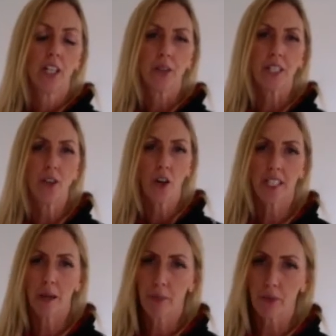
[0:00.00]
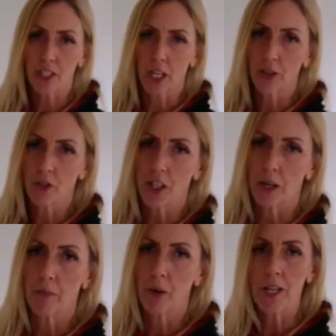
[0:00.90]
So it's not a simple
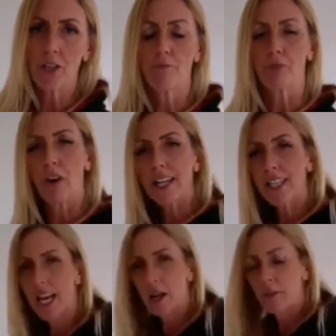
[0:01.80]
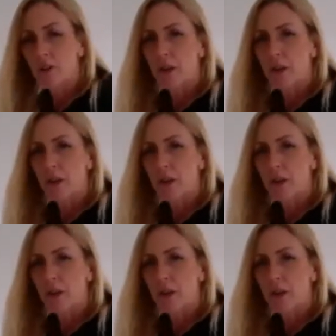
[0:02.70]
solution, but when you break down a